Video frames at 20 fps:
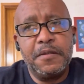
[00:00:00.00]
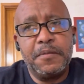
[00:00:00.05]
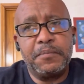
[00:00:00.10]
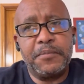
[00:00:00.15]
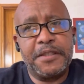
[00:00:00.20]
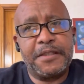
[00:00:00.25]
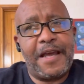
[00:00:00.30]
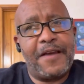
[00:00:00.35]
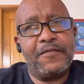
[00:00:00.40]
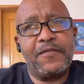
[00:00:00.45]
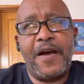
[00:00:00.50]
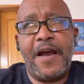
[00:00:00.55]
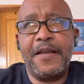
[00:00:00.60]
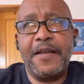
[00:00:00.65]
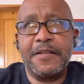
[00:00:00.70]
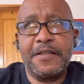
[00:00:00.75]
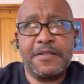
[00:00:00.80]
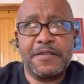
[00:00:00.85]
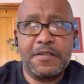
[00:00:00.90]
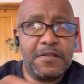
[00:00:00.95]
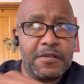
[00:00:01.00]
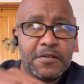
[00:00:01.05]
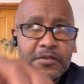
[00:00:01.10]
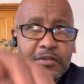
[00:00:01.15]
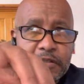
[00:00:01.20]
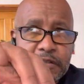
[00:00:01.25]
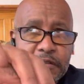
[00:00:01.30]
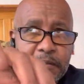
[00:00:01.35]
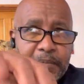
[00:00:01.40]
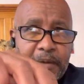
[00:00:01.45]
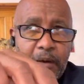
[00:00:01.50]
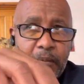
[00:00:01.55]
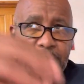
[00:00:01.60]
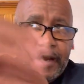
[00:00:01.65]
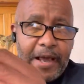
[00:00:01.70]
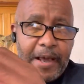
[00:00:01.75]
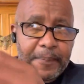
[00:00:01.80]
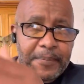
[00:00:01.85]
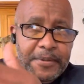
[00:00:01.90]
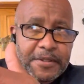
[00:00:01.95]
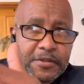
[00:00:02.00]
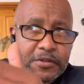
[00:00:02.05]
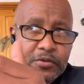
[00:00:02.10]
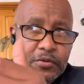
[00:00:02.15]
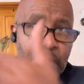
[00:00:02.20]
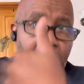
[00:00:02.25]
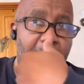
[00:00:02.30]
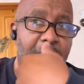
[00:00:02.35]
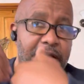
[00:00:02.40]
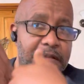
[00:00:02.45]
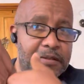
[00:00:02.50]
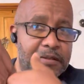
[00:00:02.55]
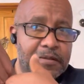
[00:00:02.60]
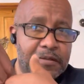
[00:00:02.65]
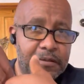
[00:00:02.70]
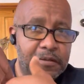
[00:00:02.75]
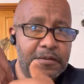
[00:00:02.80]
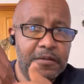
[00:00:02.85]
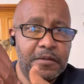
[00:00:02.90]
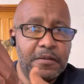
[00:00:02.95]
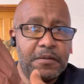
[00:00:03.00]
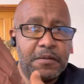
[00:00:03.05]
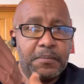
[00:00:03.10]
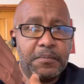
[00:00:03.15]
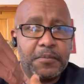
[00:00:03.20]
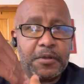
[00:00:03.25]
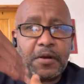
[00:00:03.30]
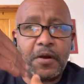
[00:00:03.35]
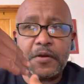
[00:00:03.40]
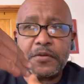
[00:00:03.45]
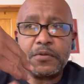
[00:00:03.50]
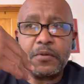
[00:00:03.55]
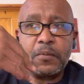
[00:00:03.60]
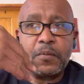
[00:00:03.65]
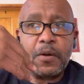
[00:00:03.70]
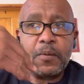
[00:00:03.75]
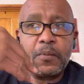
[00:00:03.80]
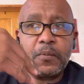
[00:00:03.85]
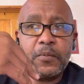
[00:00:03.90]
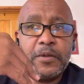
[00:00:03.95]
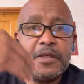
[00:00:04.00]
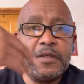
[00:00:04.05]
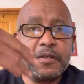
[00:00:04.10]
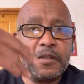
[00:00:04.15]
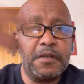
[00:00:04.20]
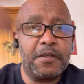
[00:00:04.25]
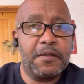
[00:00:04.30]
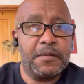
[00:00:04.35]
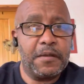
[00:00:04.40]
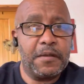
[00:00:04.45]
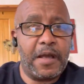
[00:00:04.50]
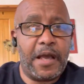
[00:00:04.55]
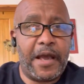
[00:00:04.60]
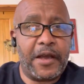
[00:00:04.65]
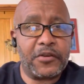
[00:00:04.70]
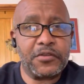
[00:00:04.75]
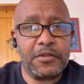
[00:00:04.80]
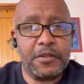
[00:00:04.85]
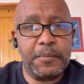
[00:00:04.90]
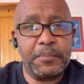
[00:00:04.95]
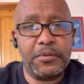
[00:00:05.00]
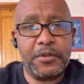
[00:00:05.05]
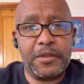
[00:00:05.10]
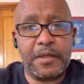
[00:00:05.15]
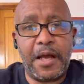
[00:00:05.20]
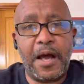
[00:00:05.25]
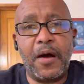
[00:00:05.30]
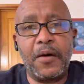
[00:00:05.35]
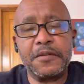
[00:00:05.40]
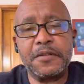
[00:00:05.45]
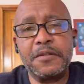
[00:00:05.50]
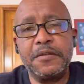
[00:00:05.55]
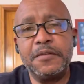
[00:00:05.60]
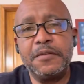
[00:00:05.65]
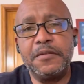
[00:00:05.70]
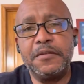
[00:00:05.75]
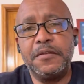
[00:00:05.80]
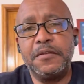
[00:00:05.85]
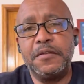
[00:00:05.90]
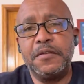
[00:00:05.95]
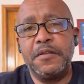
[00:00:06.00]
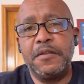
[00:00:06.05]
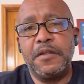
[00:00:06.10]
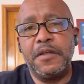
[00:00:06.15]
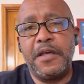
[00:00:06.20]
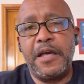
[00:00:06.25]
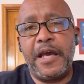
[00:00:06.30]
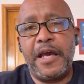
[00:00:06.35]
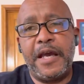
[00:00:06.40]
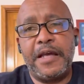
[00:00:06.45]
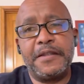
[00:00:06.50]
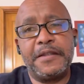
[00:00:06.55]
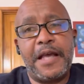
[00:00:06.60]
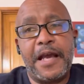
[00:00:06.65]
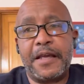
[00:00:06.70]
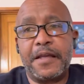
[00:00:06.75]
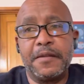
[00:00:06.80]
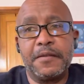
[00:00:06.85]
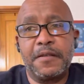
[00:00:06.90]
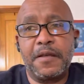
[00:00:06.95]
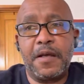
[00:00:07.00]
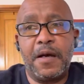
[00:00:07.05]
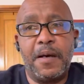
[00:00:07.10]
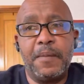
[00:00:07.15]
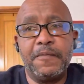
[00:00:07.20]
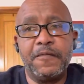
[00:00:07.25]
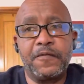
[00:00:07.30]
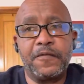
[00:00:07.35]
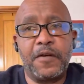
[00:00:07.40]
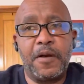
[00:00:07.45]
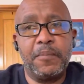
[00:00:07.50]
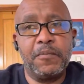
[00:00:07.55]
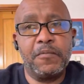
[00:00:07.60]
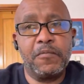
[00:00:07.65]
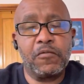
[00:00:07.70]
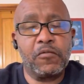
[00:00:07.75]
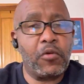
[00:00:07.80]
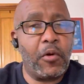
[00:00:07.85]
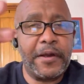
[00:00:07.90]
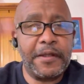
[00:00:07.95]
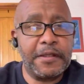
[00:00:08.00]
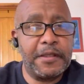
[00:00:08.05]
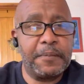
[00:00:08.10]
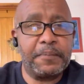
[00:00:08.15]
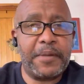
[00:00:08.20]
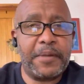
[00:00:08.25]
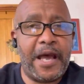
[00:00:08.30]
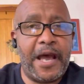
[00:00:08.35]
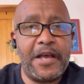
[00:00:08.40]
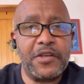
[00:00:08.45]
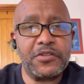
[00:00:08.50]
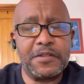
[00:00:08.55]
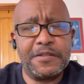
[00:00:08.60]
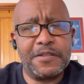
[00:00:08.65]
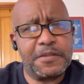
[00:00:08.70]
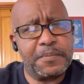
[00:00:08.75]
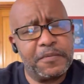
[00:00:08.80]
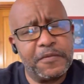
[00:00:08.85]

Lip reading: But that violence isn't just about what happens to us, but also what we can actually put out. And that can come from roiling passions.